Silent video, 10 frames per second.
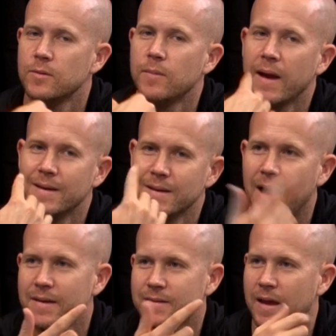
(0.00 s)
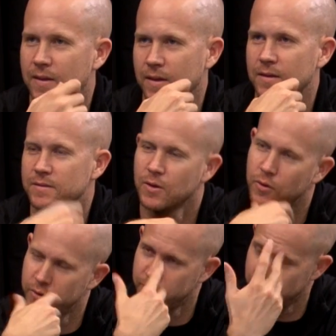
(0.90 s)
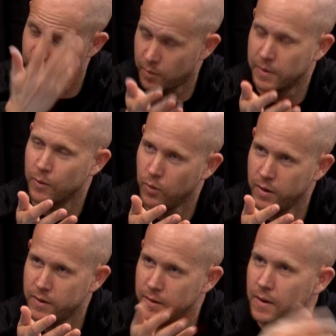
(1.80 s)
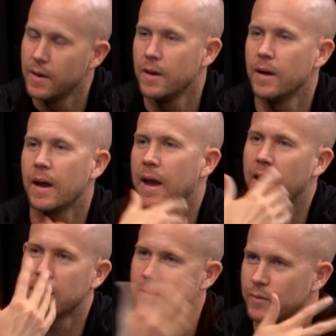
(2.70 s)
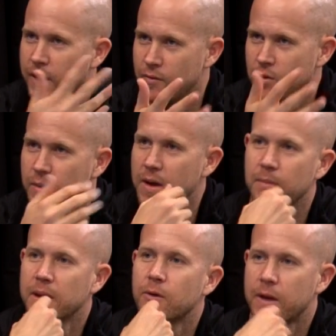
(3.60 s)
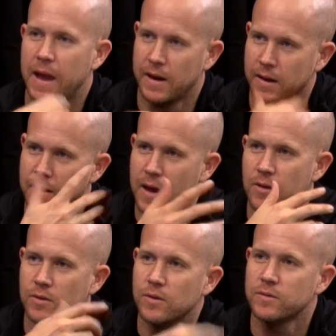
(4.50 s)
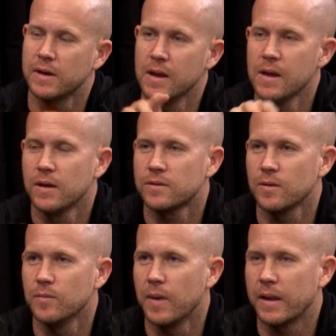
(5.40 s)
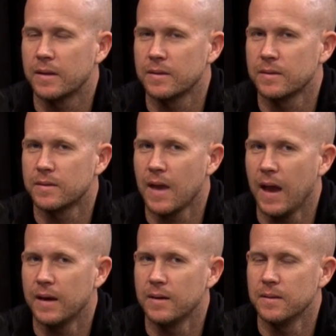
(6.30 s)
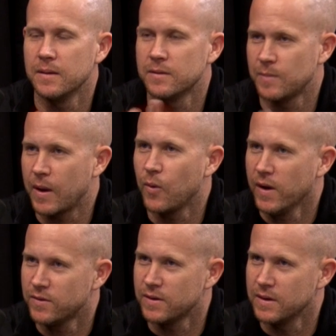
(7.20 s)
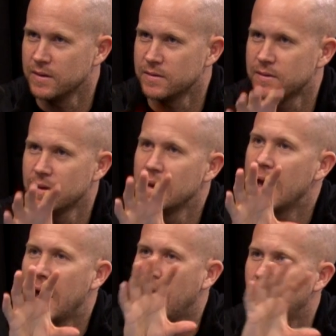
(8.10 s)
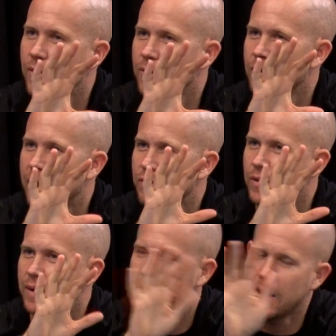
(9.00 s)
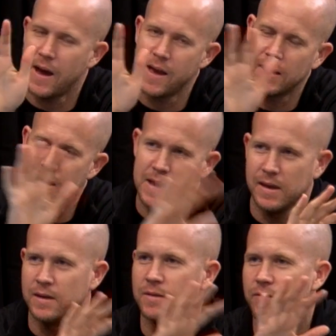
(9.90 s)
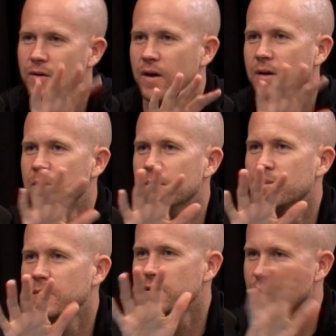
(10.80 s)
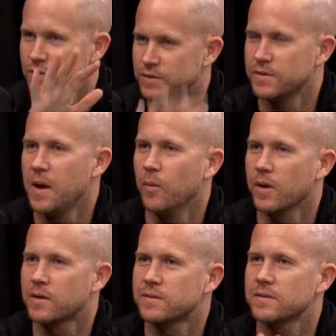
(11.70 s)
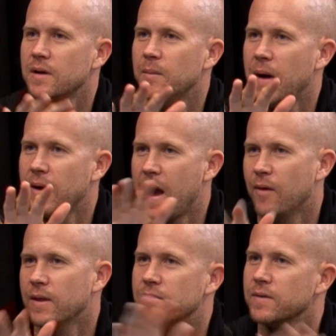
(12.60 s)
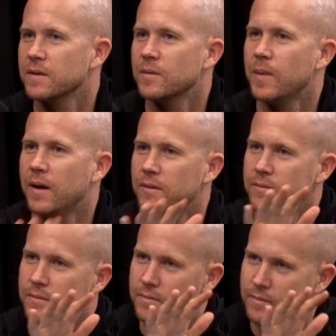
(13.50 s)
you might not say things that you normally would and whatever. You become inorganic in how you use it. Right. So, my that is my question is how have you got any hint from the social networks about how they feel about